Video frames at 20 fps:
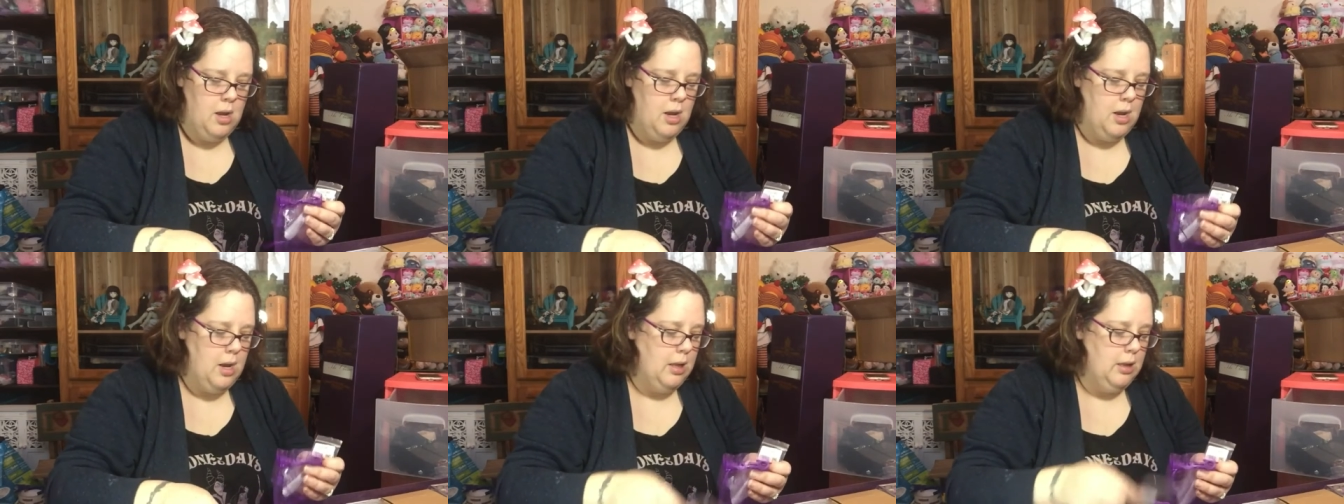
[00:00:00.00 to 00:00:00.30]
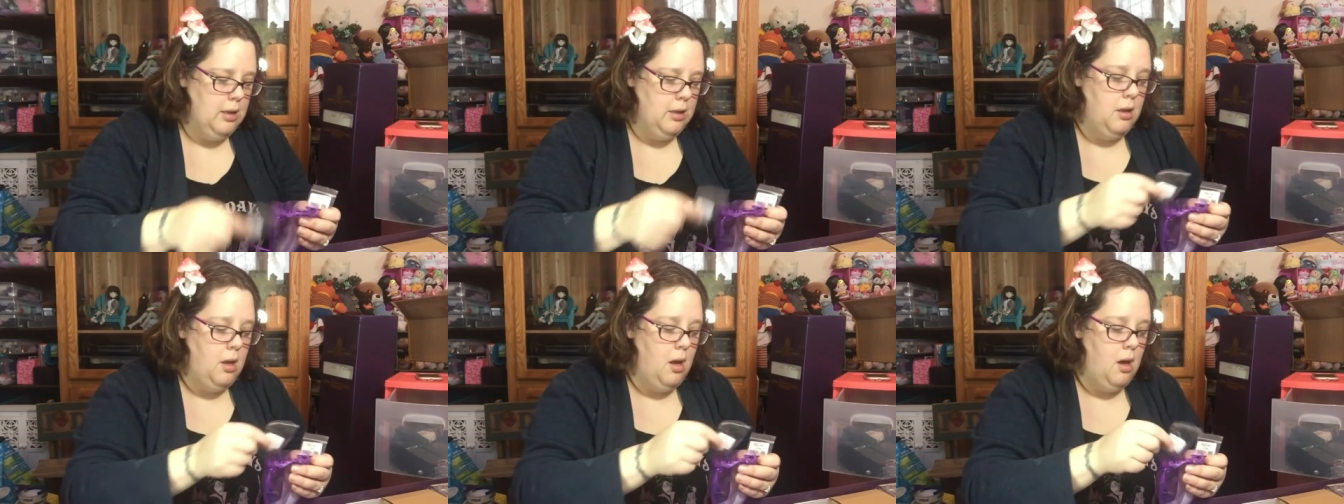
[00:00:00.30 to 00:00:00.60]
And I
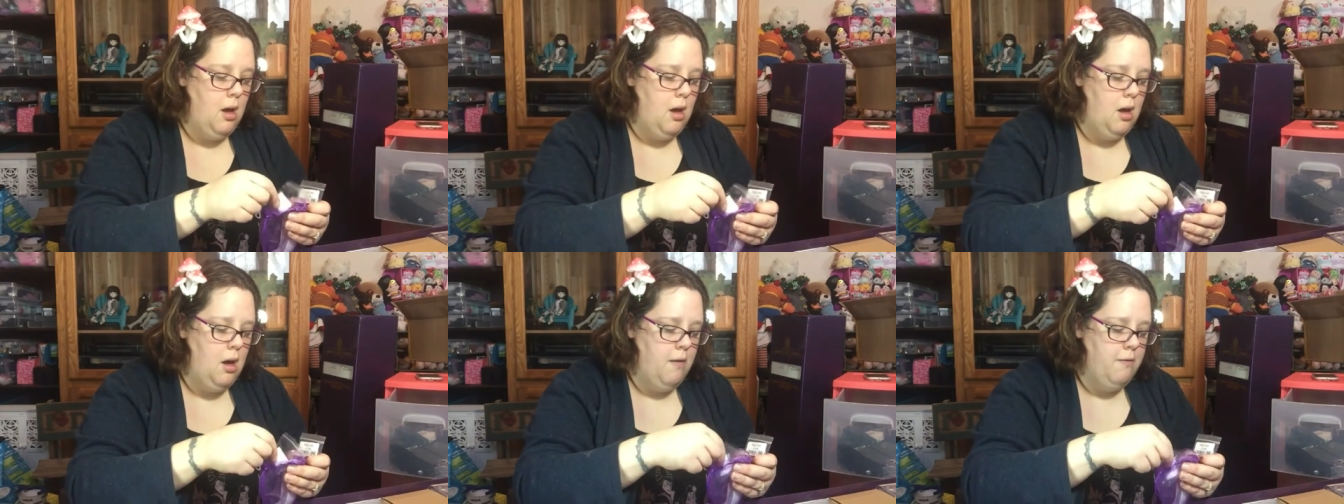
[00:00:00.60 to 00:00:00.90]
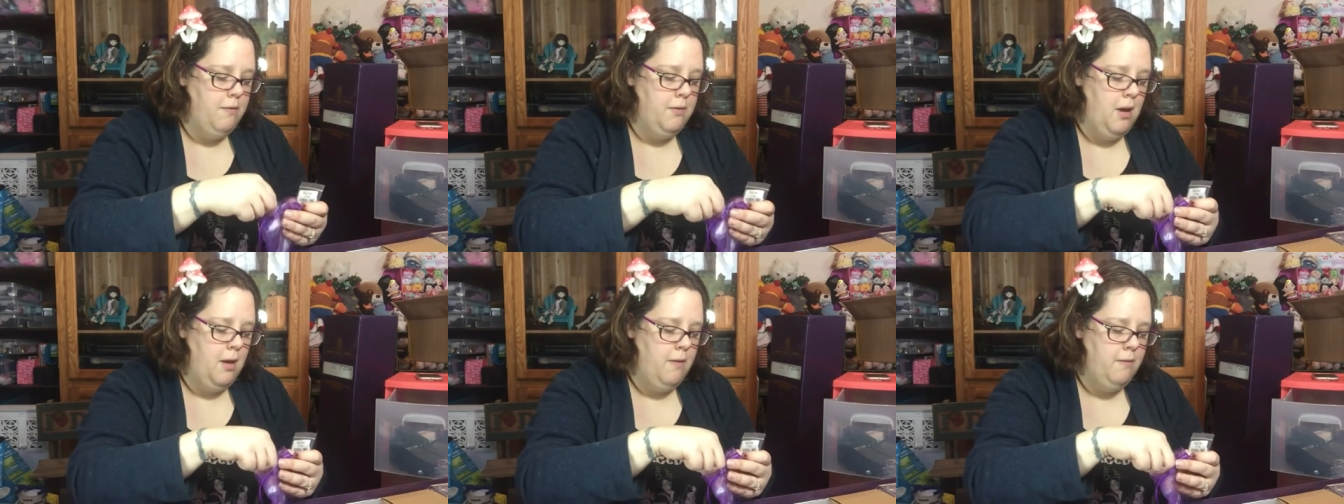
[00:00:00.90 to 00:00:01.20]

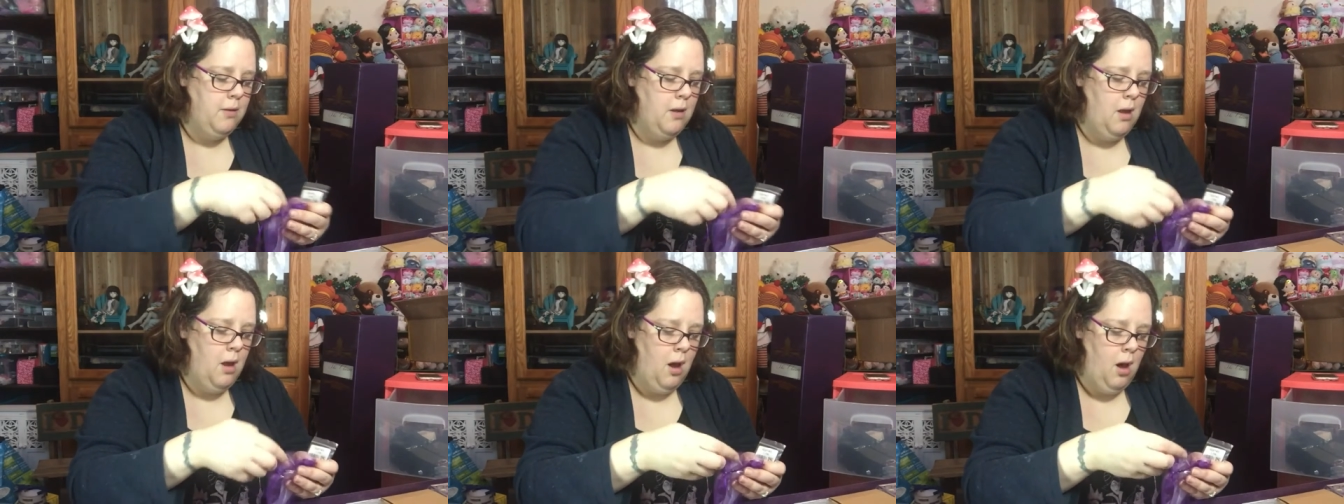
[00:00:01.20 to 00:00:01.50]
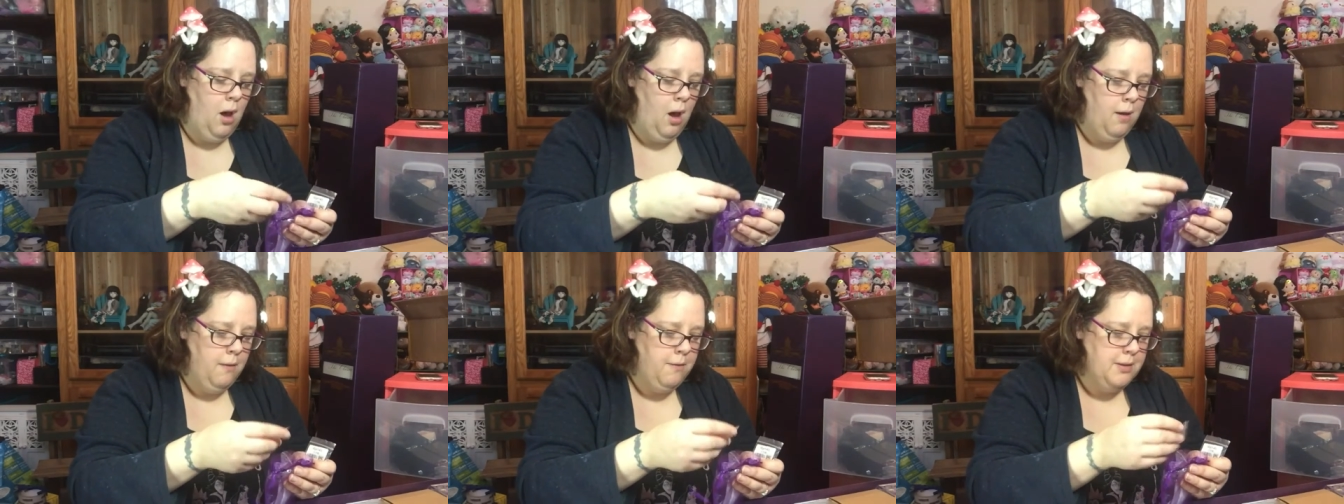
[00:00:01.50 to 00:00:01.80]
love, love,
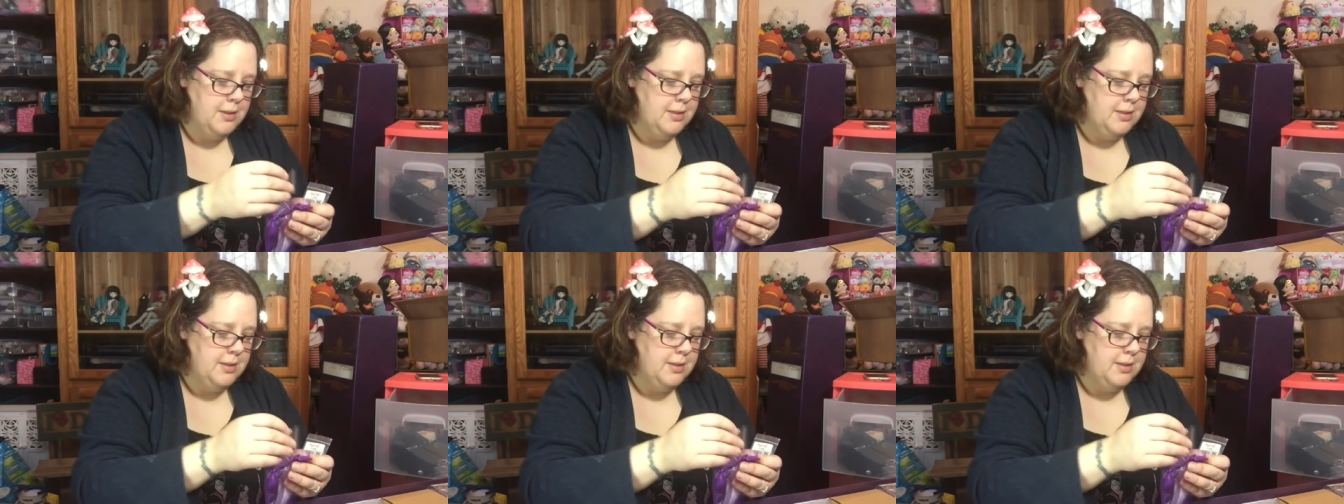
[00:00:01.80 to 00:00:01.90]
love